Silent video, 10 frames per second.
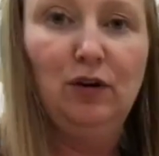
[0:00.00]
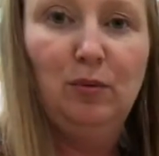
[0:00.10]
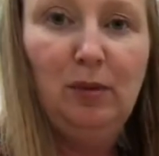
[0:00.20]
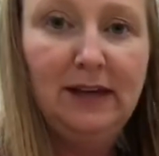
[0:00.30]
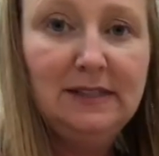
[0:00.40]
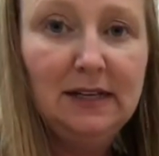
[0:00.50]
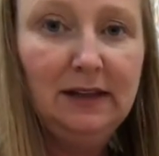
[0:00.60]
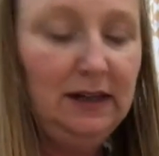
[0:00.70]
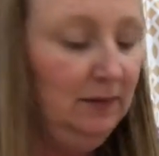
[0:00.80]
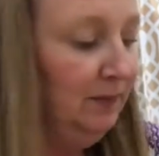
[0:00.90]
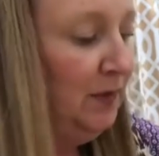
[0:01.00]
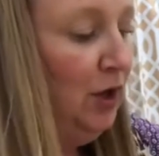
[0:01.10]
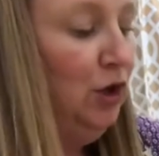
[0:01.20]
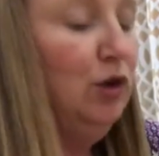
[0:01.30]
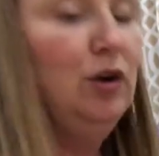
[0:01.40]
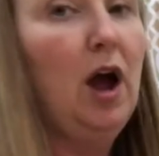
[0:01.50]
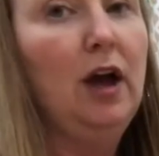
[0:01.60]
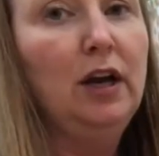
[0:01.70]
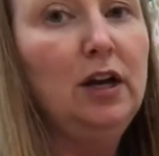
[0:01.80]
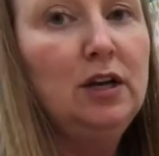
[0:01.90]
your plastic lid. You're
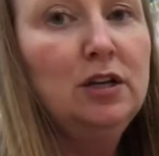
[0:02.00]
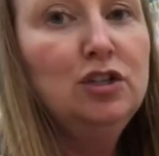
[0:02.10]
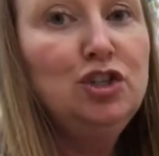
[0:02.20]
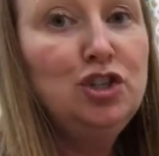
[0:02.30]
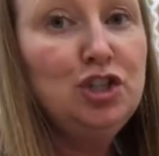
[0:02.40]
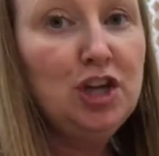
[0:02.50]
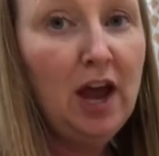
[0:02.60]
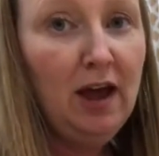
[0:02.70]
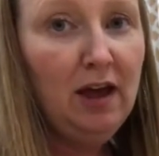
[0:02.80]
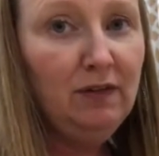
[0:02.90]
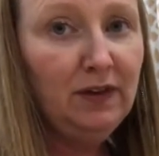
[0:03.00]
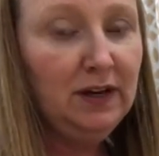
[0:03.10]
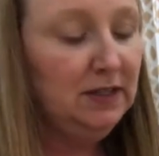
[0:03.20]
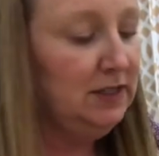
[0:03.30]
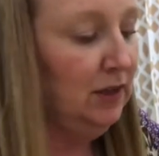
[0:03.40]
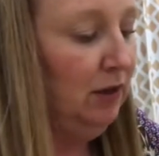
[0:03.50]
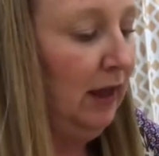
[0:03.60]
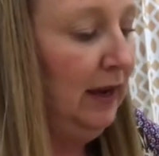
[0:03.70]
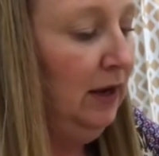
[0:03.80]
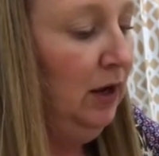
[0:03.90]
not gonna shove it into the
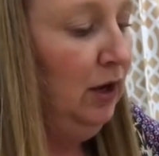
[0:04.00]
clay.